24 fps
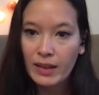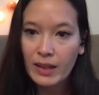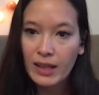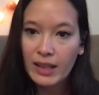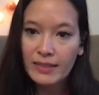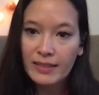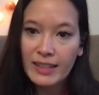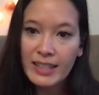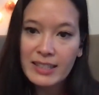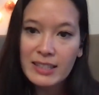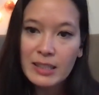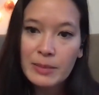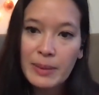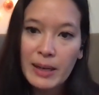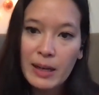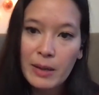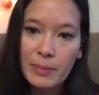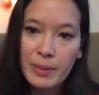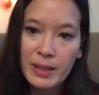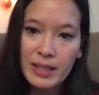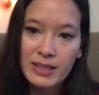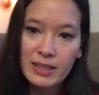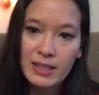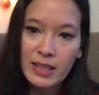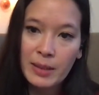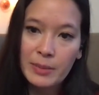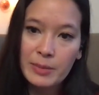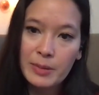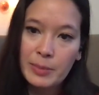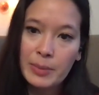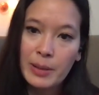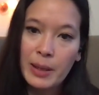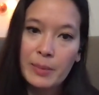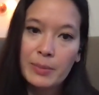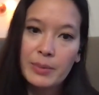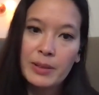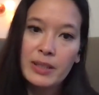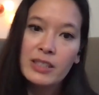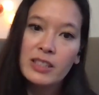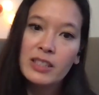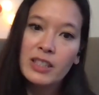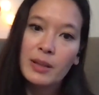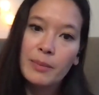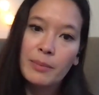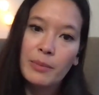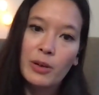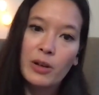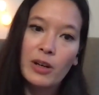less about best time to publish
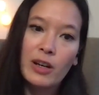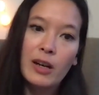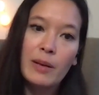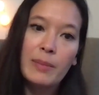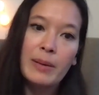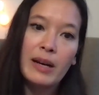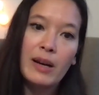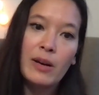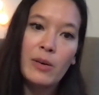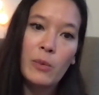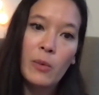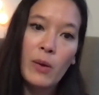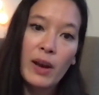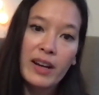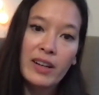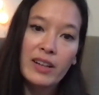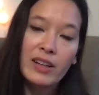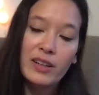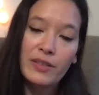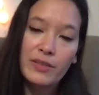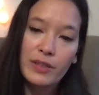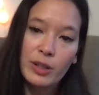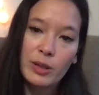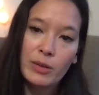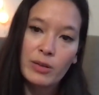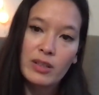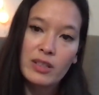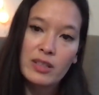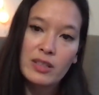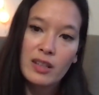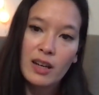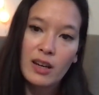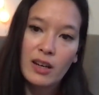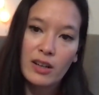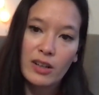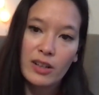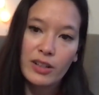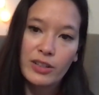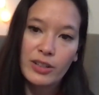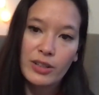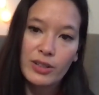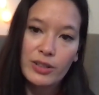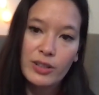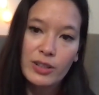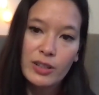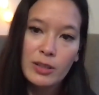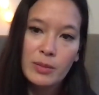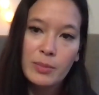and more about when your viewers are on
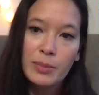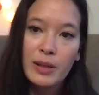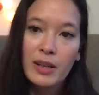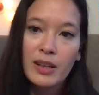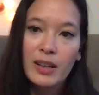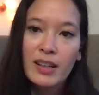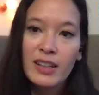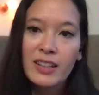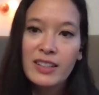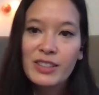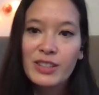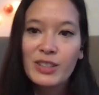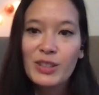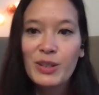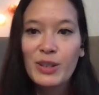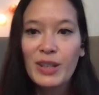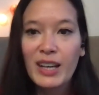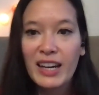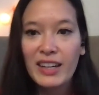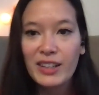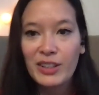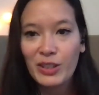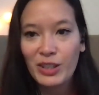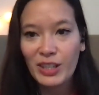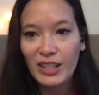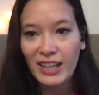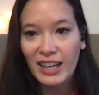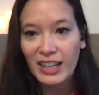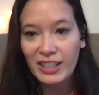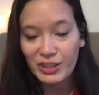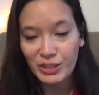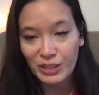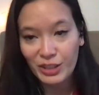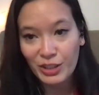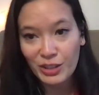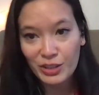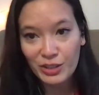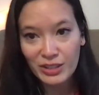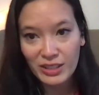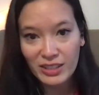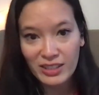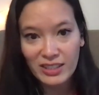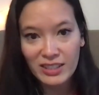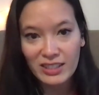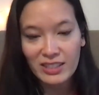YouTube, so that you can actually use it to